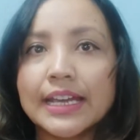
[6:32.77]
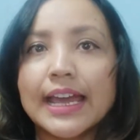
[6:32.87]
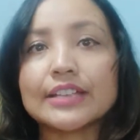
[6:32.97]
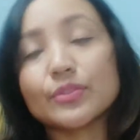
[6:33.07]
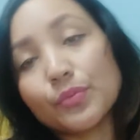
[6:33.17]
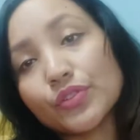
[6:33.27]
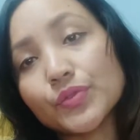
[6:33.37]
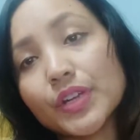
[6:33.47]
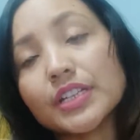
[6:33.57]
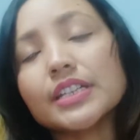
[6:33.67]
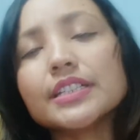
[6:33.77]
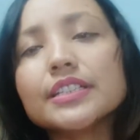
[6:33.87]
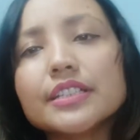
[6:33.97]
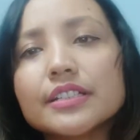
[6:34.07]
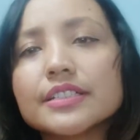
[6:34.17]
as the portrait
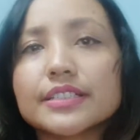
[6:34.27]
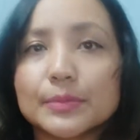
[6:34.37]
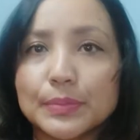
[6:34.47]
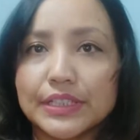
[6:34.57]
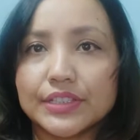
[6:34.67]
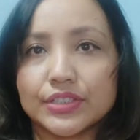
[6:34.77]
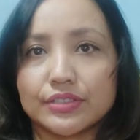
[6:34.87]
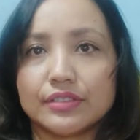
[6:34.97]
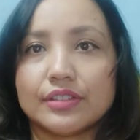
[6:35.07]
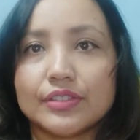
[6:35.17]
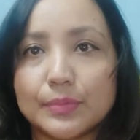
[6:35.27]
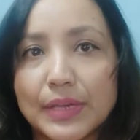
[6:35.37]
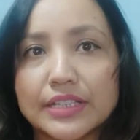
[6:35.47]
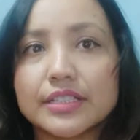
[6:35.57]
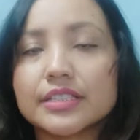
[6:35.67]
nears completion, the
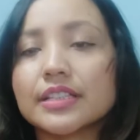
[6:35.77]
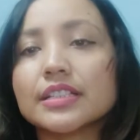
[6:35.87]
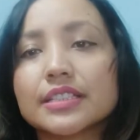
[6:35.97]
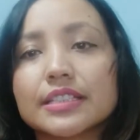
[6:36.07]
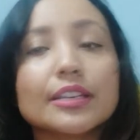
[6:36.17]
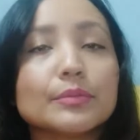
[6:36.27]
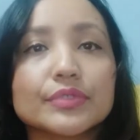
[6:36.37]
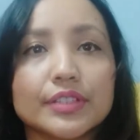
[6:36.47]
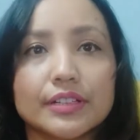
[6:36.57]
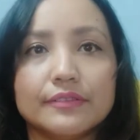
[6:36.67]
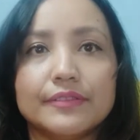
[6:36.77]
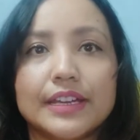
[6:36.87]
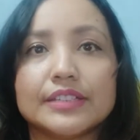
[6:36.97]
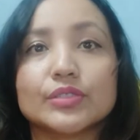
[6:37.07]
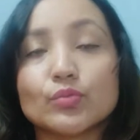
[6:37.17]
painter shuts himself
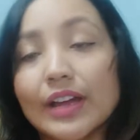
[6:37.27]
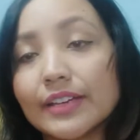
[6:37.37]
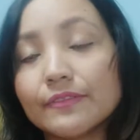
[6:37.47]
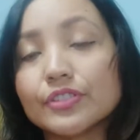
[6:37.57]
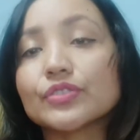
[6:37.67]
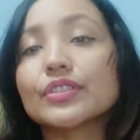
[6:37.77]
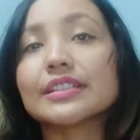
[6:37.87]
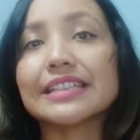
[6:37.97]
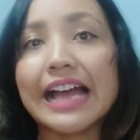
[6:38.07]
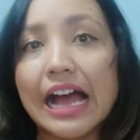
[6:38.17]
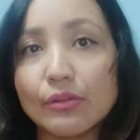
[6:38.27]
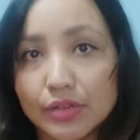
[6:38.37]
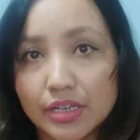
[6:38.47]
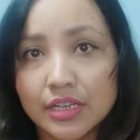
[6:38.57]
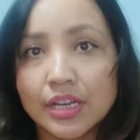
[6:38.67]
and his wife into the
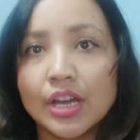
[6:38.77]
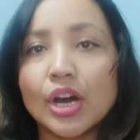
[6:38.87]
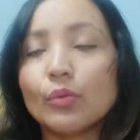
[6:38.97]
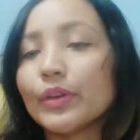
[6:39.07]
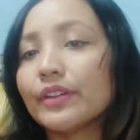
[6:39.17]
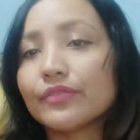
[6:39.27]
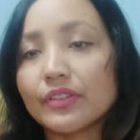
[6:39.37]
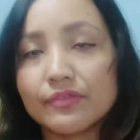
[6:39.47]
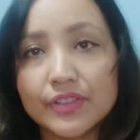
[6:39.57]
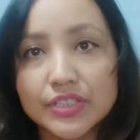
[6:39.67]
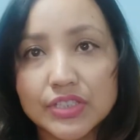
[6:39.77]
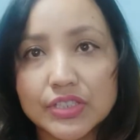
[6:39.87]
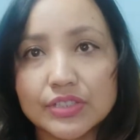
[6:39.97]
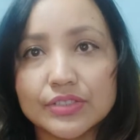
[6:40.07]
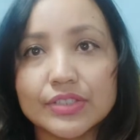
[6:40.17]
tower, away from
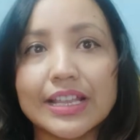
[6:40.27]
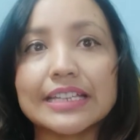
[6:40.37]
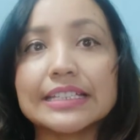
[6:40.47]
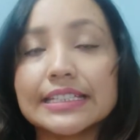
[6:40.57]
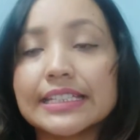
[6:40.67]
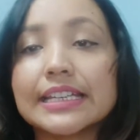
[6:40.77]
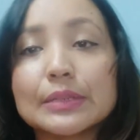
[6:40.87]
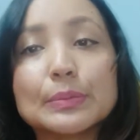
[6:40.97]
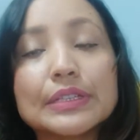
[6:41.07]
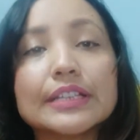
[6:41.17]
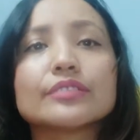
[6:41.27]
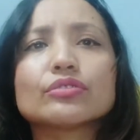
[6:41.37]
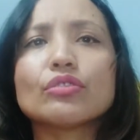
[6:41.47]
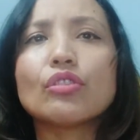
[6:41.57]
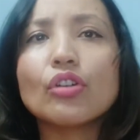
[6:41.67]
visitors, so that he can
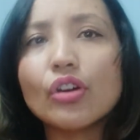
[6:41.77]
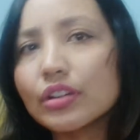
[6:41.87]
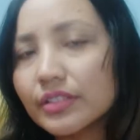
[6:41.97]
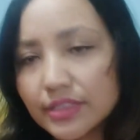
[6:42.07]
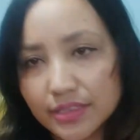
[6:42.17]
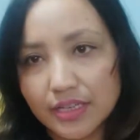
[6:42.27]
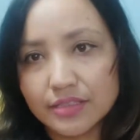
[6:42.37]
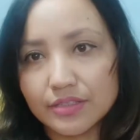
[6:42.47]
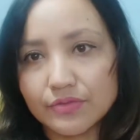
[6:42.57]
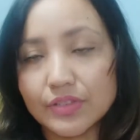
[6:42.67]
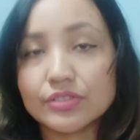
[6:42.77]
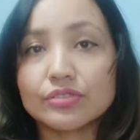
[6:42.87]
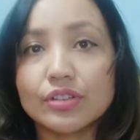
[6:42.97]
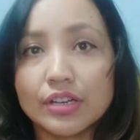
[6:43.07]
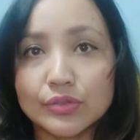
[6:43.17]
place all his
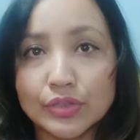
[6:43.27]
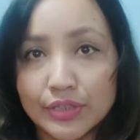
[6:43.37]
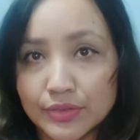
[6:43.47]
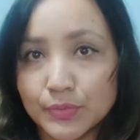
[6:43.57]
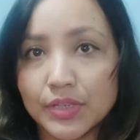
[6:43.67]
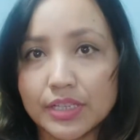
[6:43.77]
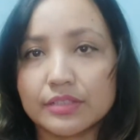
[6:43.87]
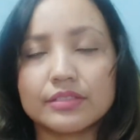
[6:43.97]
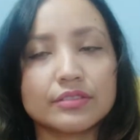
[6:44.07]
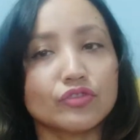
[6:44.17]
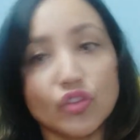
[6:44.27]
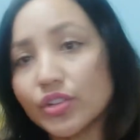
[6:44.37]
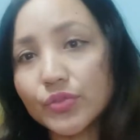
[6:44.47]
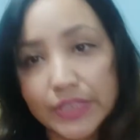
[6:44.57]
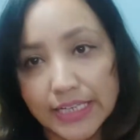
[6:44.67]
concentration on his works,
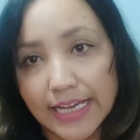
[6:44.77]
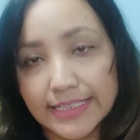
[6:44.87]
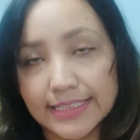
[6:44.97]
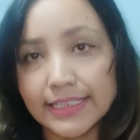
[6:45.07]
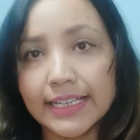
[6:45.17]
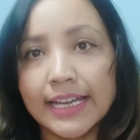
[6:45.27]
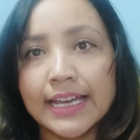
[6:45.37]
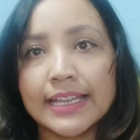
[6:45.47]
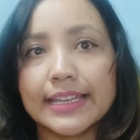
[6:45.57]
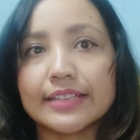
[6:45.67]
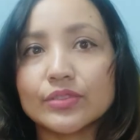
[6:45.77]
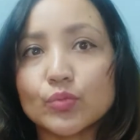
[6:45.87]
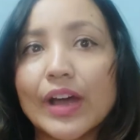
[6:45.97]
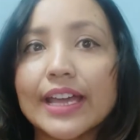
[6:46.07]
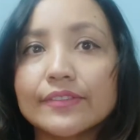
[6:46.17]
not realizing that his
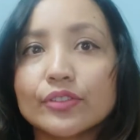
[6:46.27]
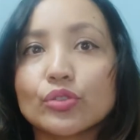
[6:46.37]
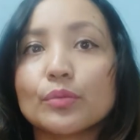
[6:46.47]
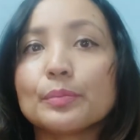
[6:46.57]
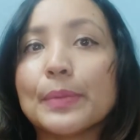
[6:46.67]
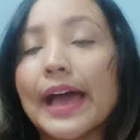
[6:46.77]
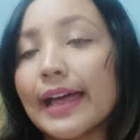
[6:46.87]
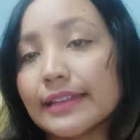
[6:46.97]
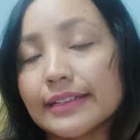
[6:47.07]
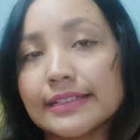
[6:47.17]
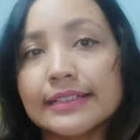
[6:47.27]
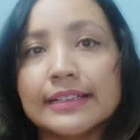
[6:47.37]
wife grew paler